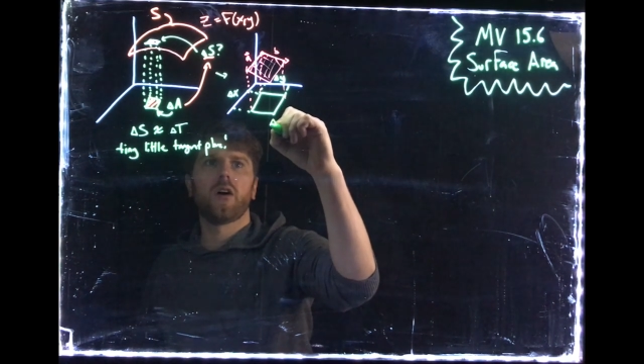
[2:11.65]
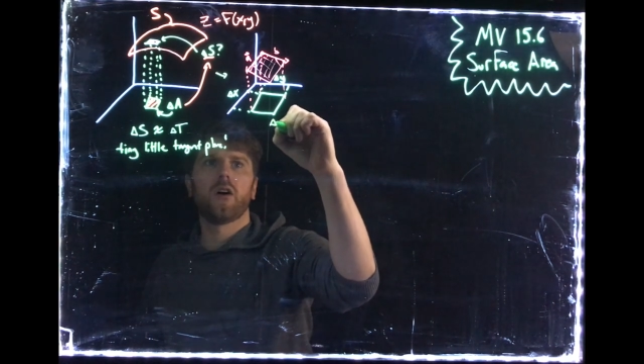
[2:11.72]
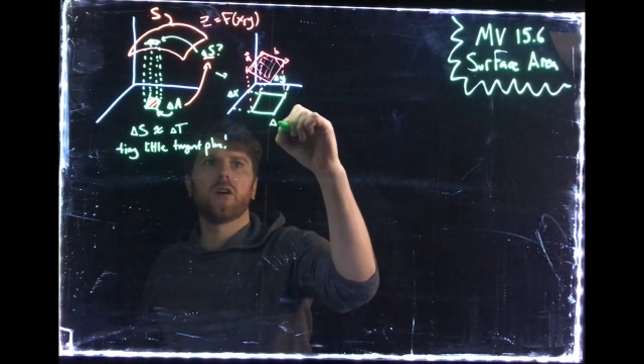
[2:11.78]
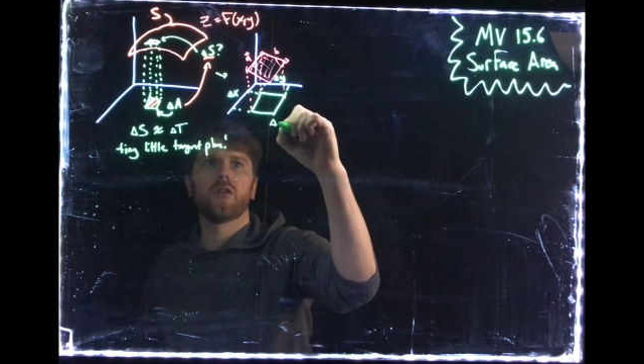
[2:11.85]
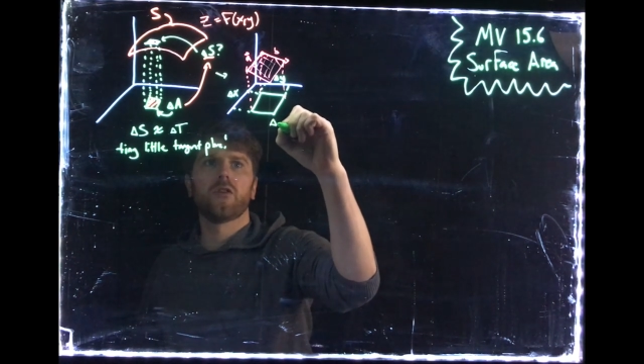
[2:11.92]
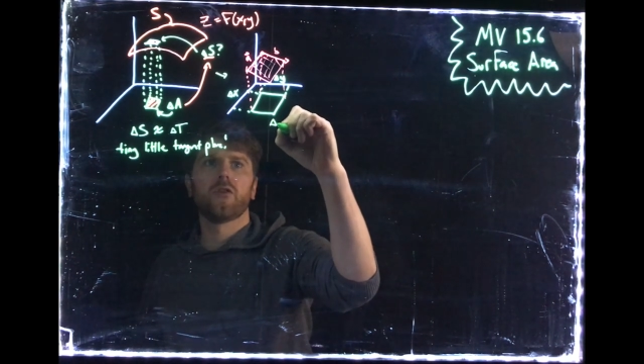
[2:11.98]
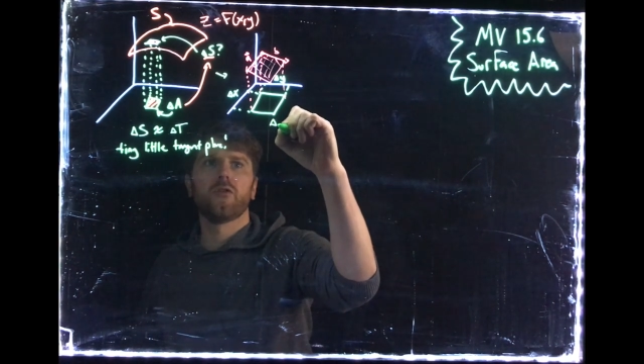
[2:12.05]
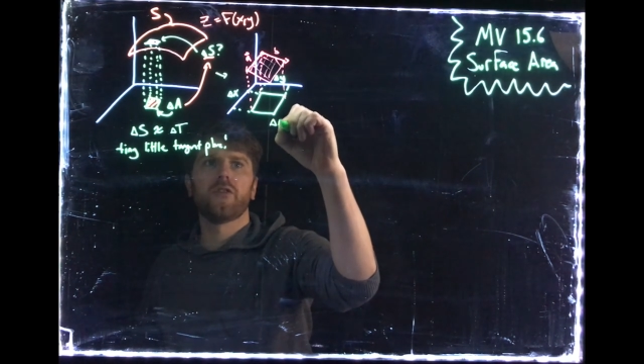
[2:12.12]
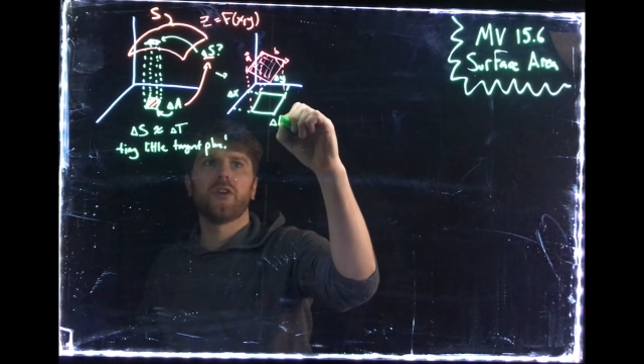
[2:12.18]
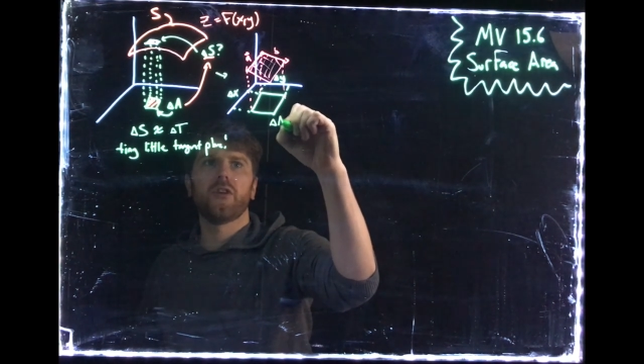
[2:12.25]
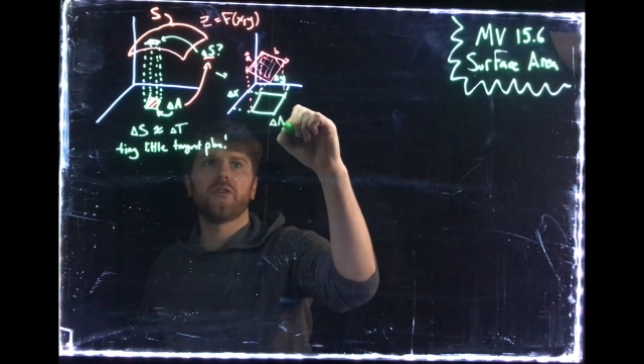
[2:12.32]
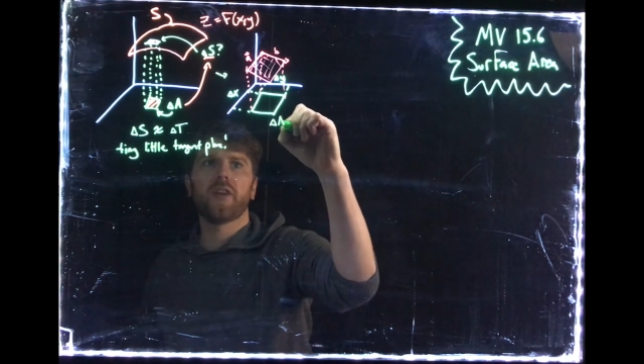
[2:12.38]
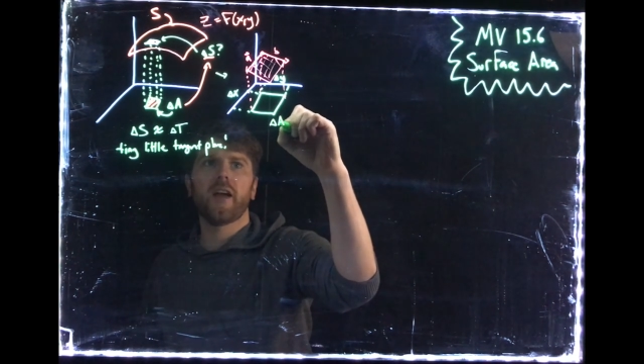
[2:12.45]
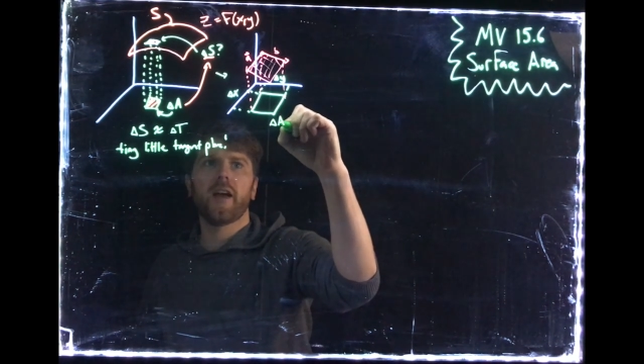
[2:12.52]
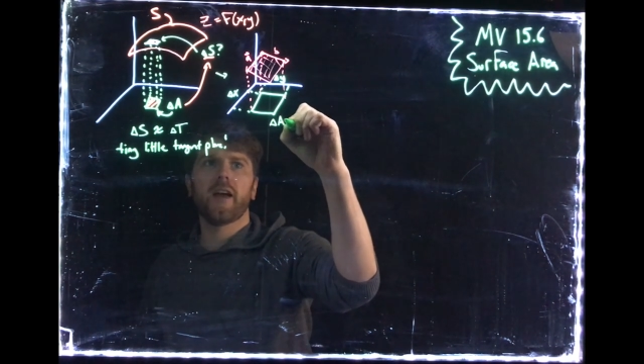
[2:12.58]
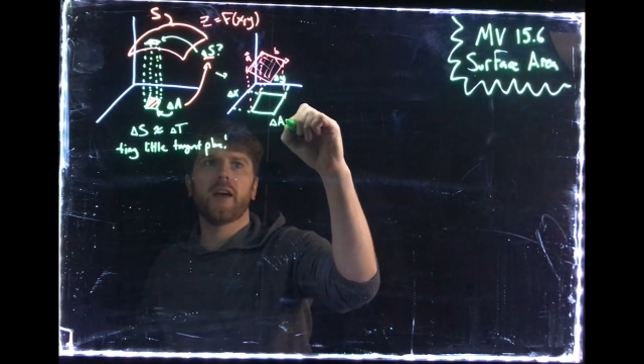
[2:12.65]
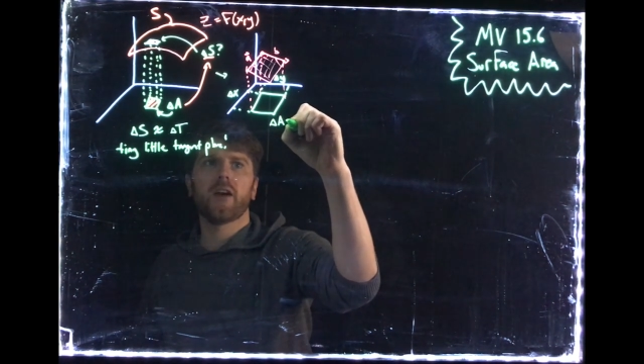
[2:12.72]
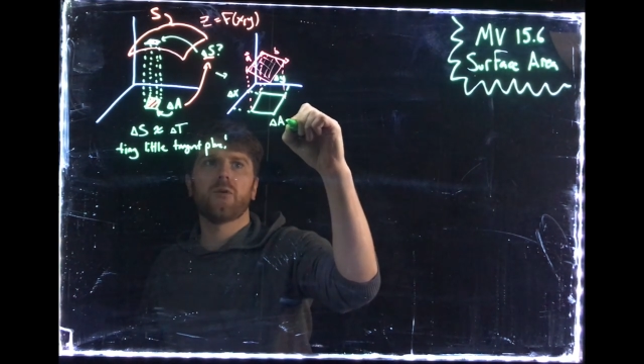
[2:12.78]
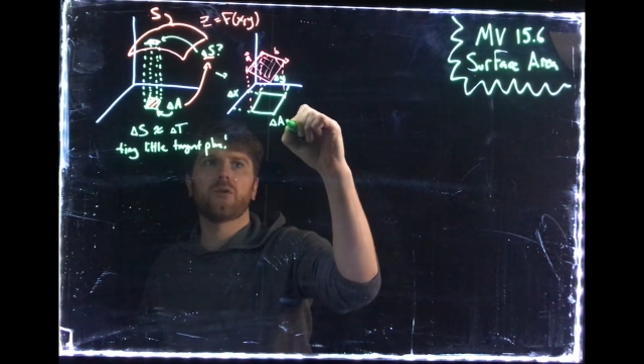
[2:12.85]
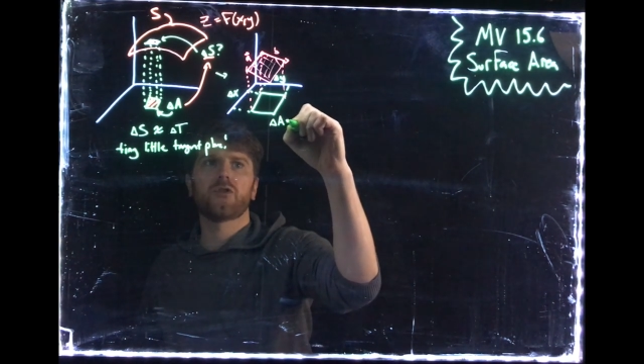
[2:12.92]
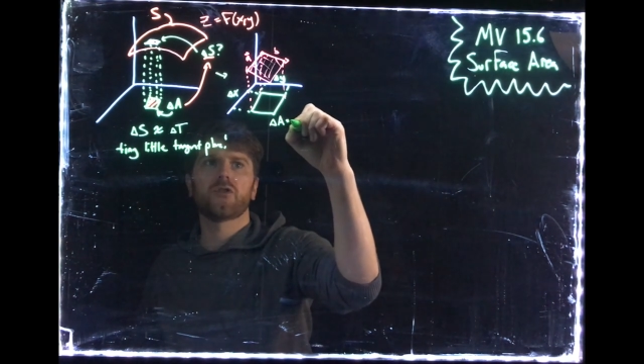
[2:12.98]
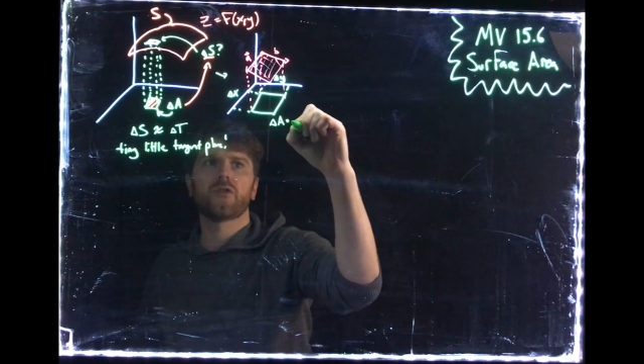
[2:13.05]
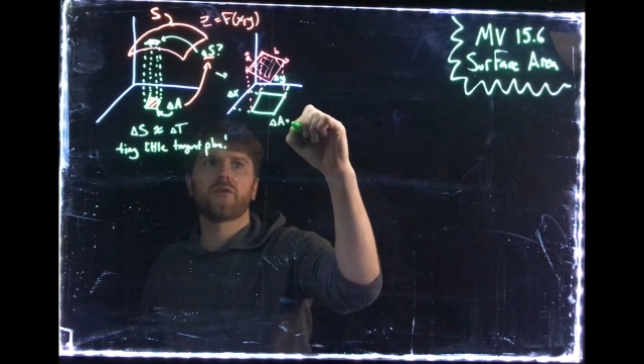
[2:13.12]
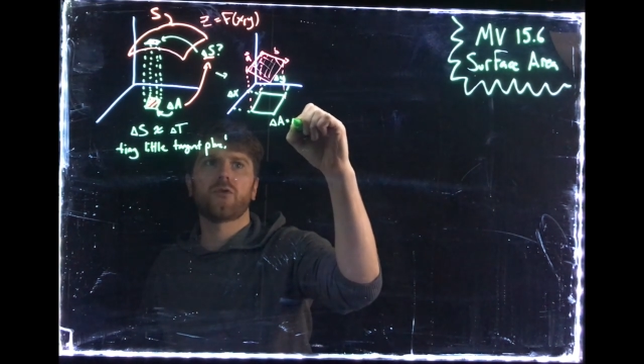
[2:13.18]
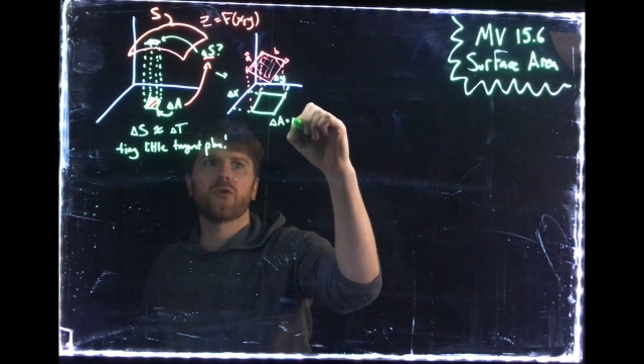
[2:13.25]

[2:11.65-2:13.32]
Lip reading: little delta A, which is of